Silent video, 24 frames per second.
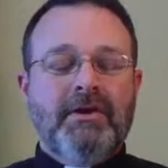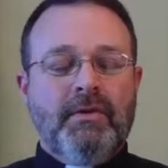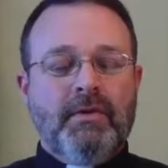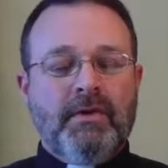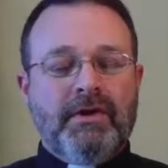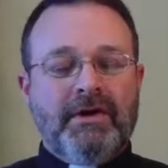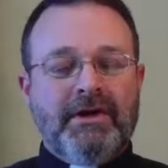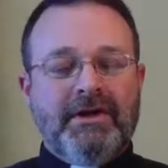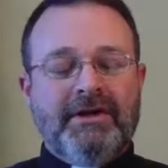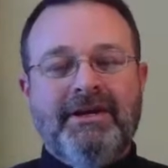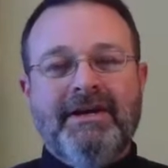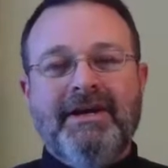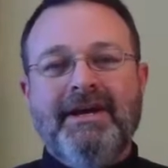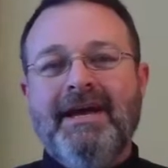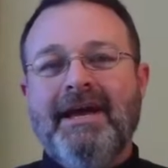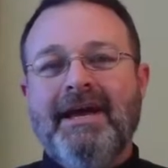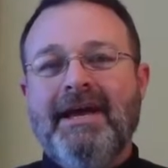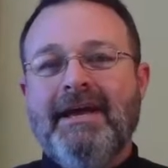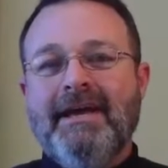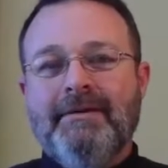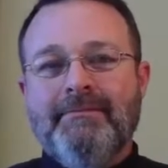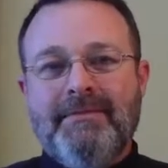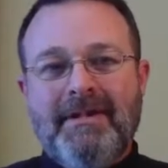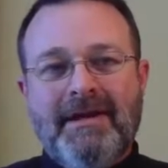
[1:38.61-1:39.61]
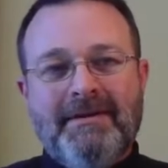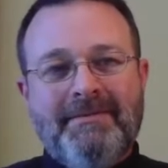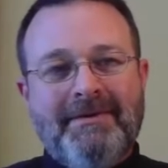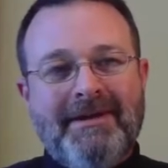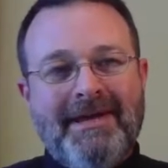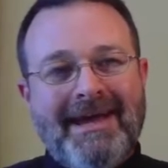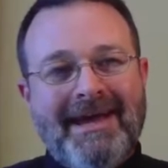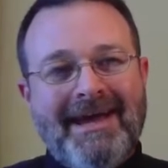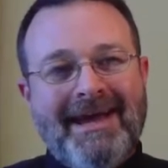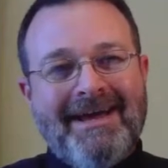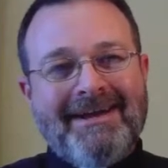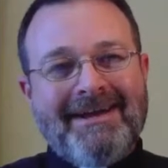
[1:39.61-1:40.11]
We're going to
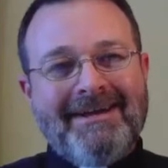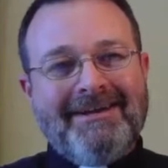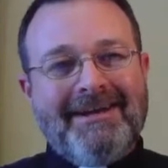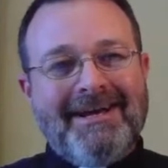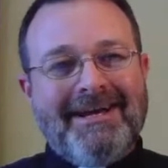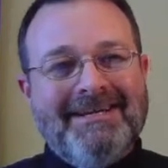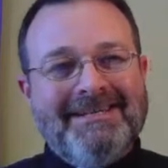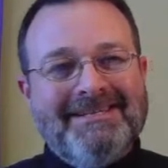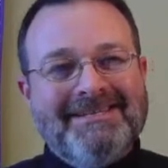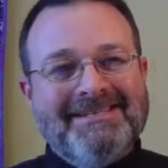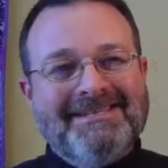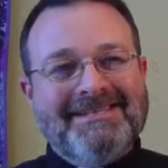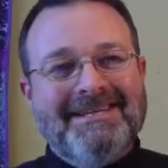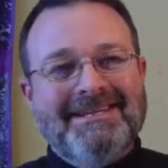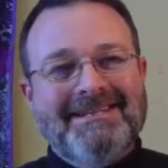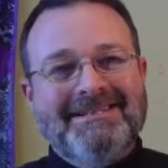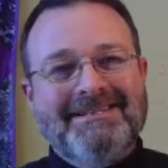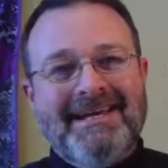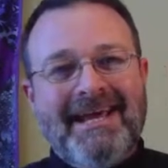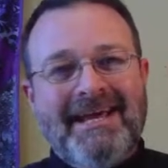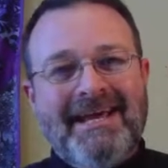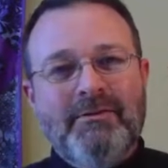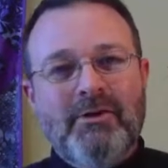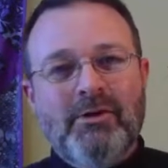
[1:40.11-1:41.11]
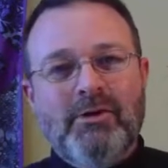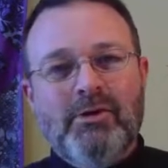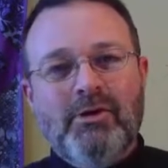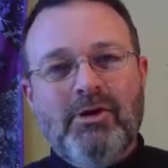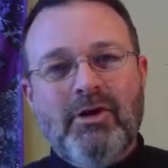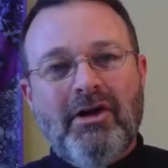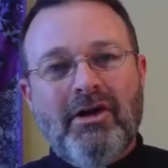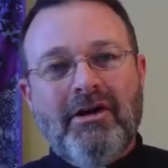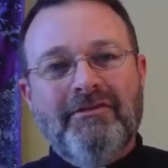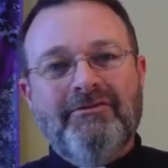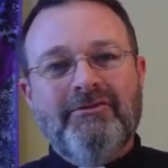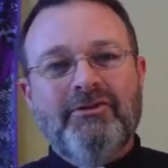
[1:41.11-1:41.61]
maybe add a nice
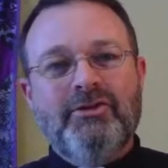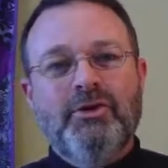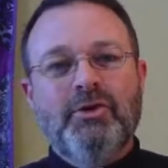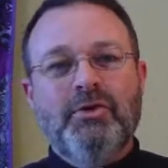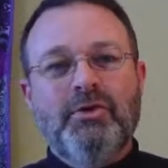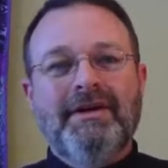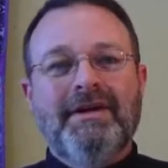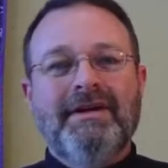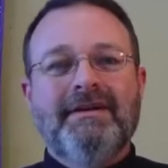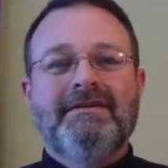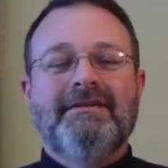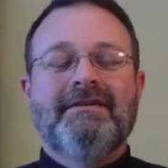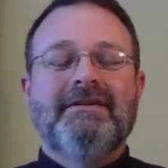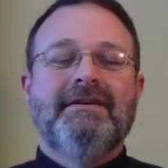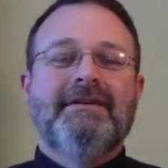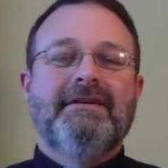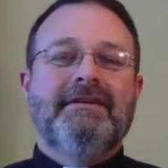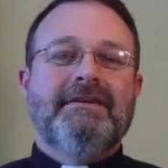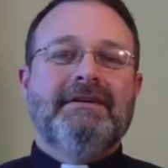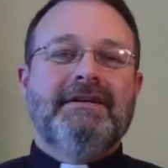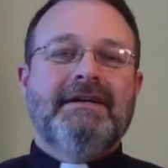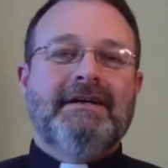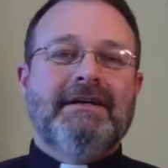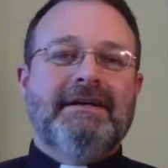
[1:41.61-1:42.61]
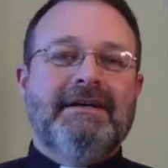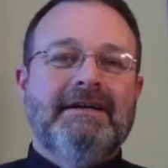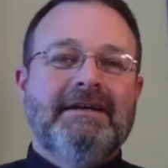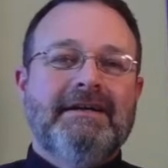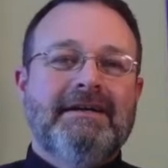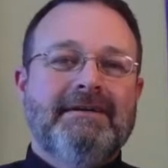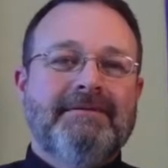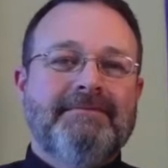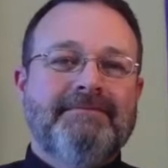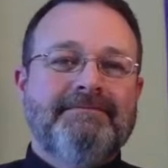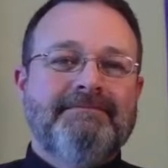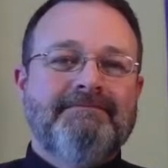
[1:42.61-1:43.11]
tablecloth to it,
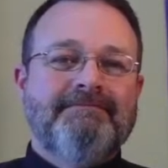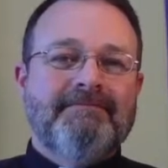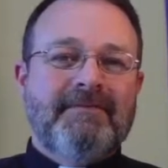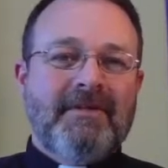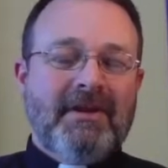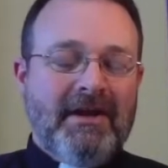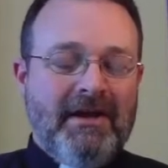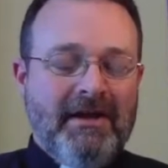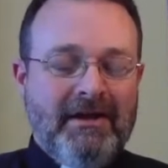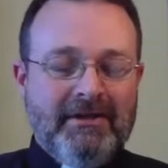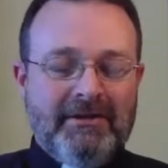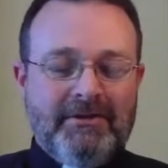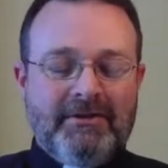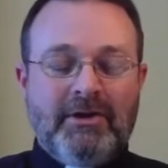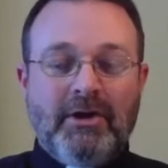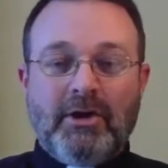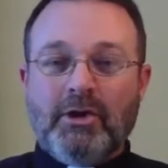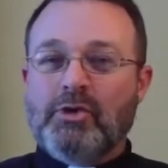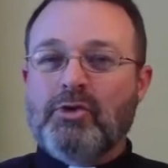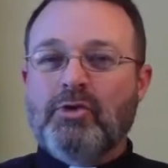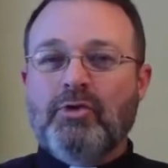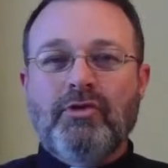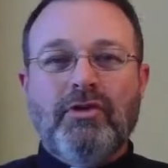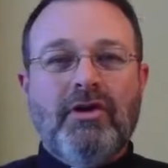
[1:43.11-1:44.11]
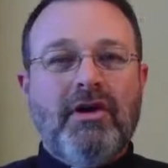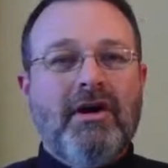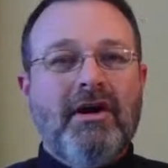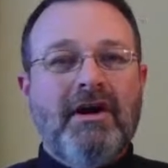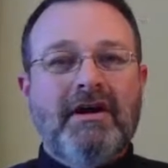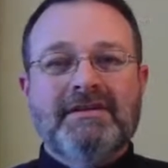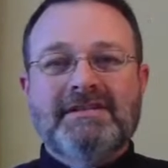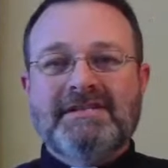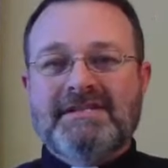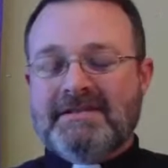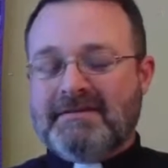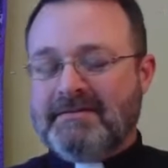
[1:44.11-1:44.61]
a
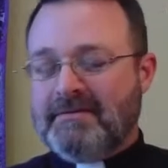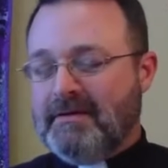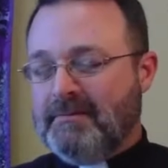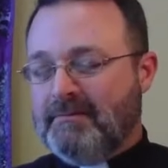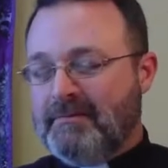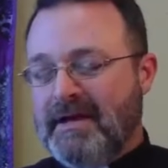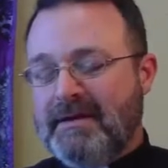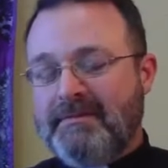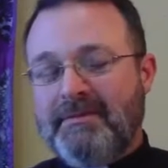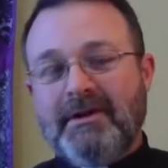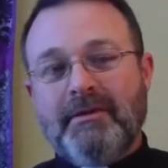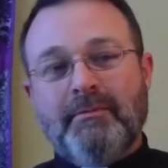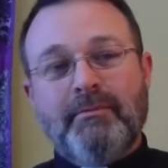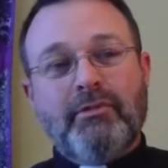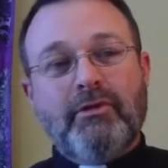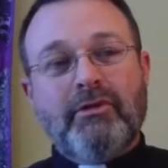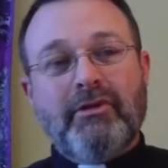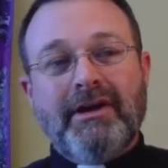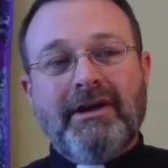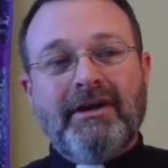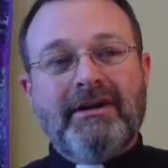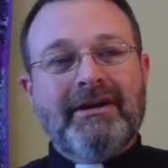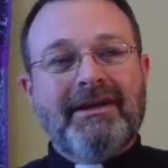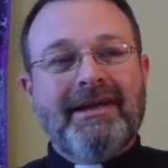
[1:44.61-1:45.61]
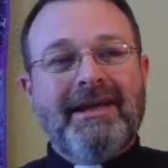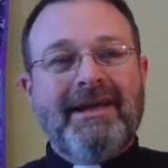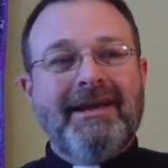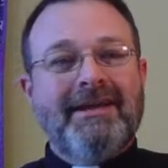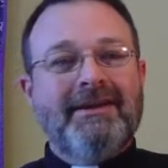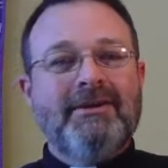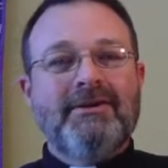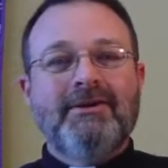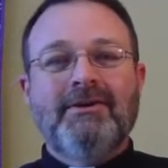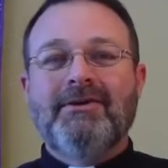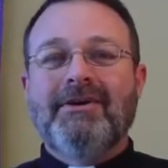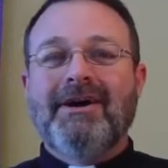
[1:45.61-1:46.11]
cross, maybe a prayer
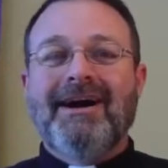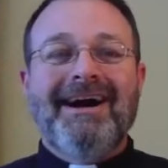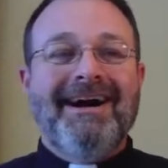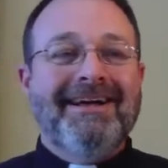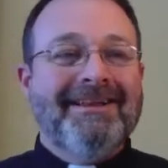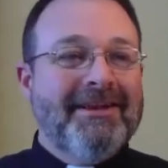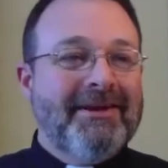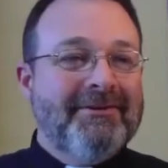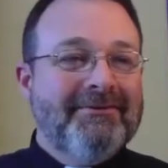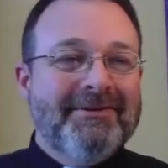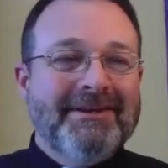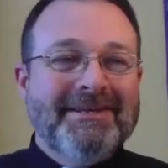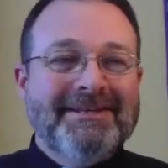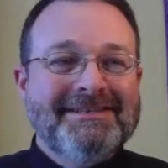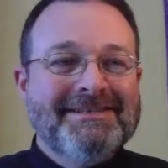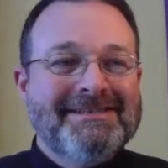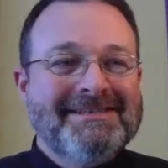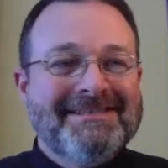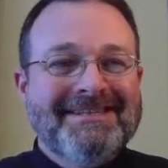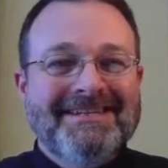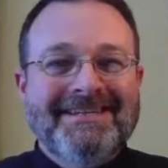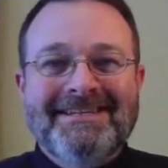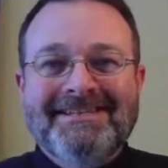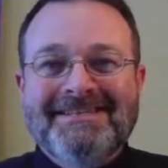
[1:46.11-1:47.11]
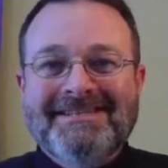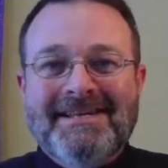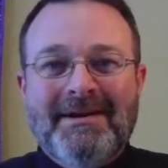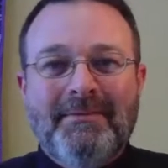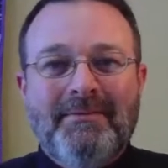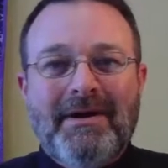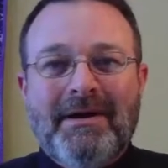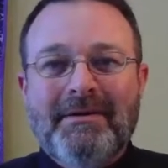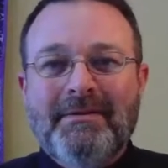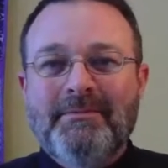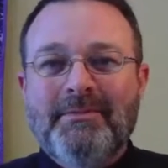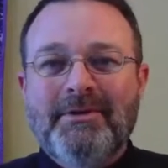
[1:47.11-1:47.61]
candle. I love incense. I'll
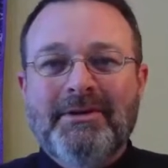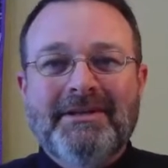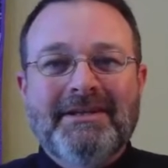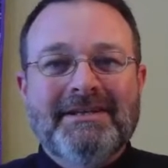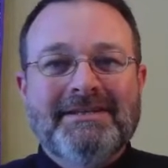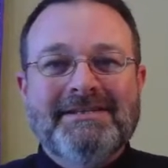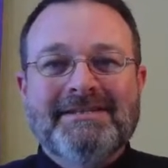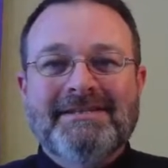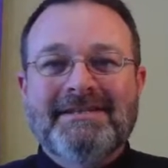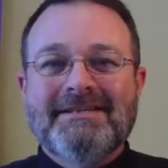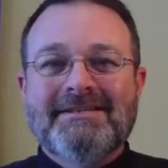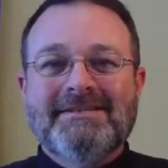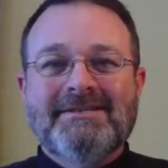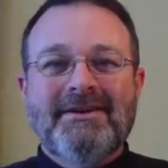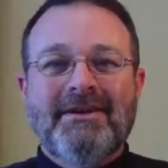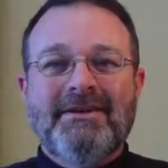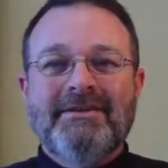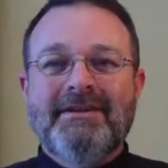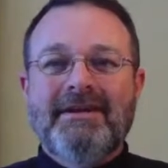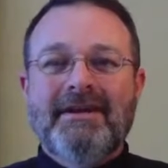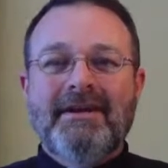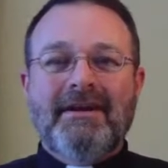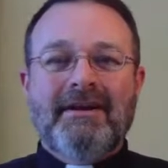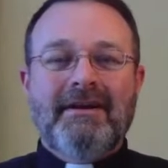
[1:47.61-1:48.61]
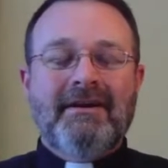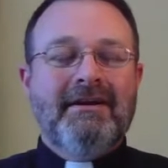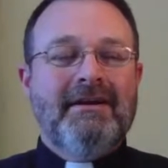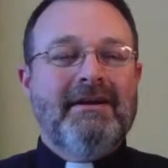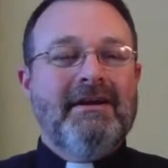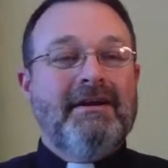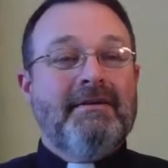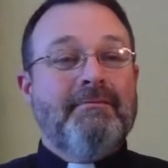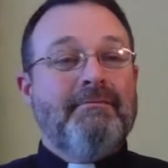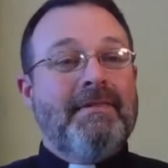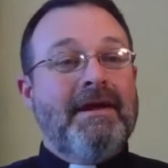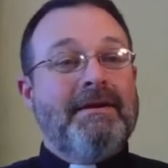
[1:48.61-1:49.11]
probably put incense on there.
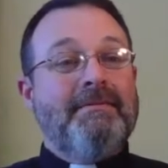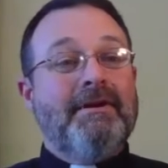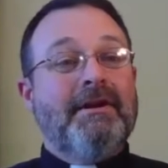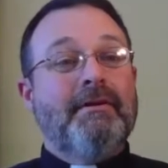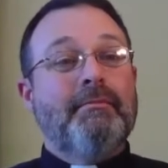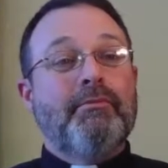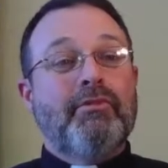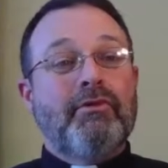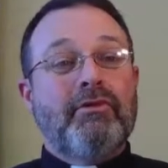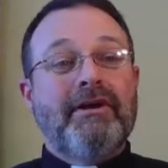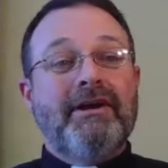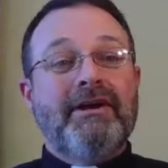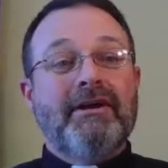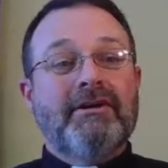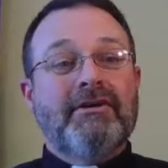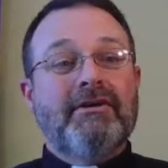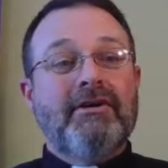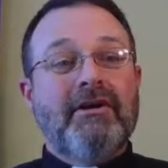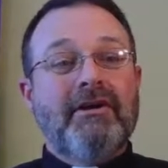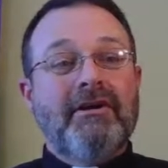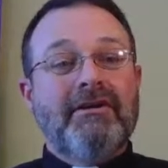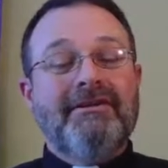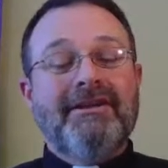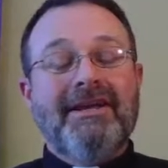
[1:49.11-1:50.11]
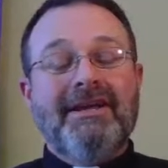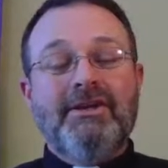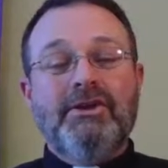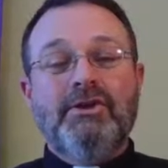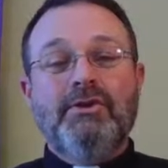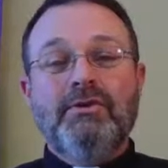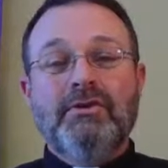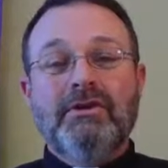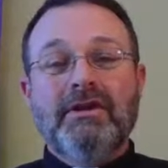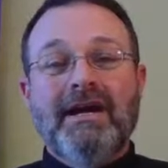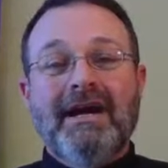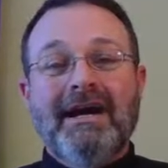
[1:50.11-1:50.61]
Maybe a prayer card that
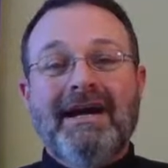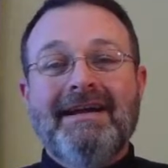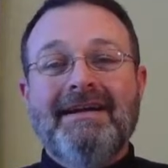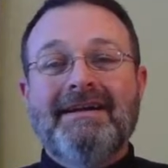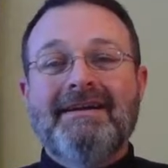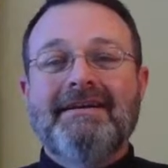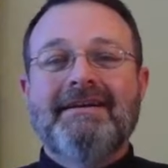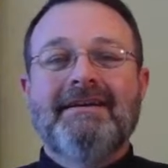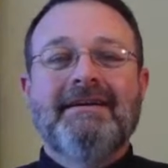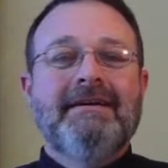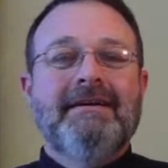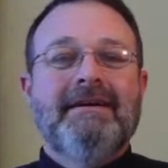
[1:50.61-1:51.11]
you like.